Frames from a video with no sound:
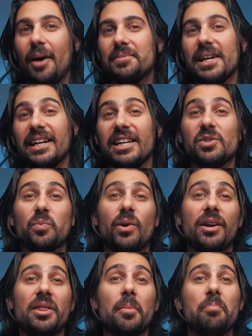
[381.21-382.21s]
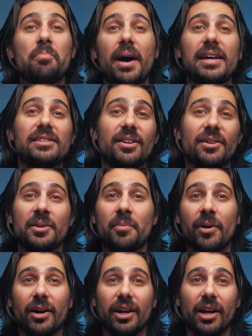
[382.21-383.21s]
Optec is one of the best on the
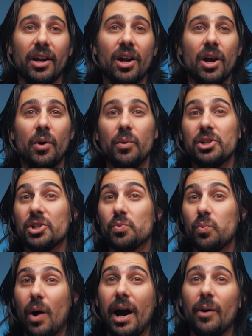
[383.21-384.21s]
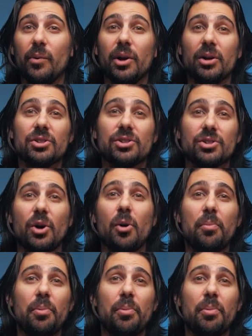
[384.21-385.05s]
market, which is why we are so